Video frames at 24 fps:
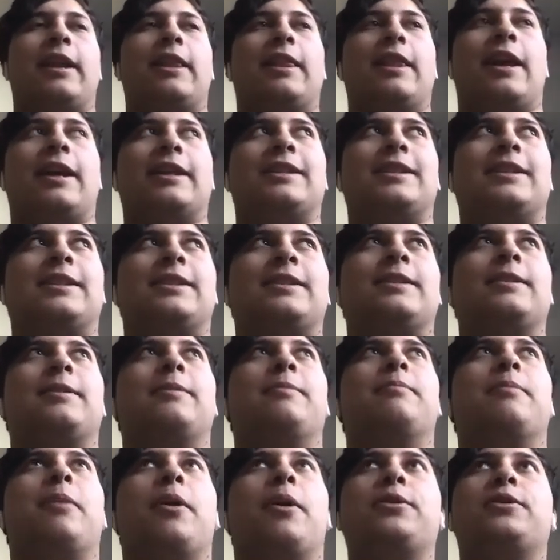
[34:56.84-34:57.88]
And that's
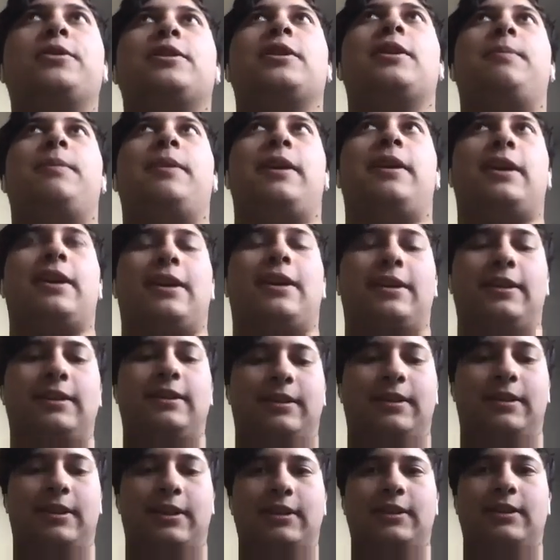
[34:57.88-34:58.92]
mostly
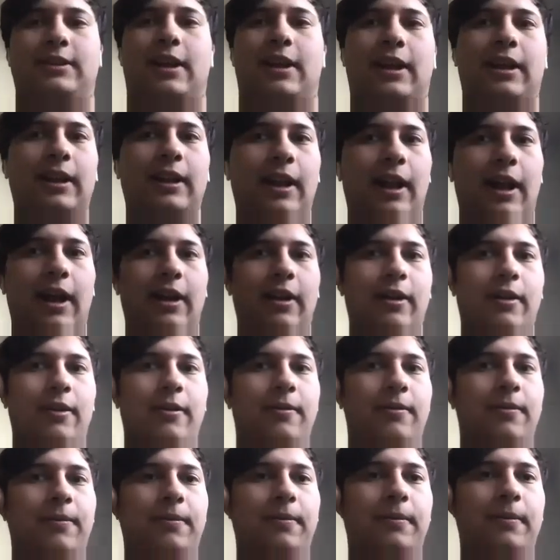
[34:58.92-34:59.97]
because there's not a lot
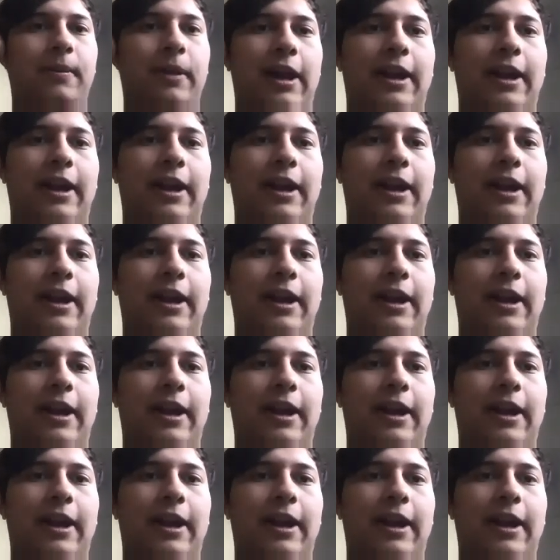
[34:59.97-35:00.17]
of